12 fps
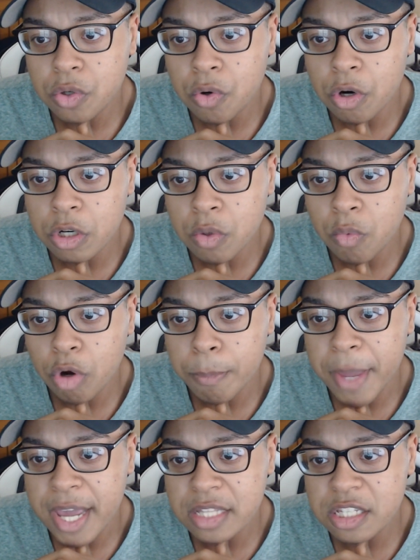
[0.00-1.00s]
lord were
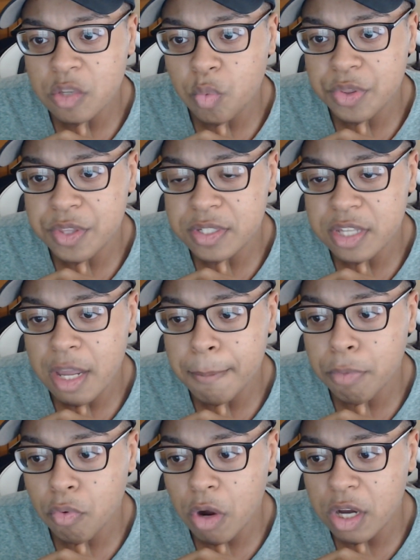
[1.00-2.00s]
painted with the same
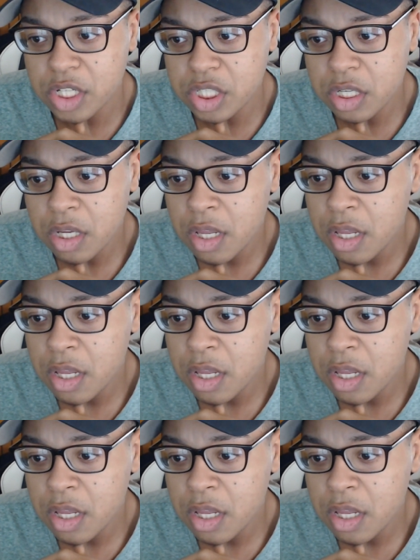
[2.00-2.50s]
brush.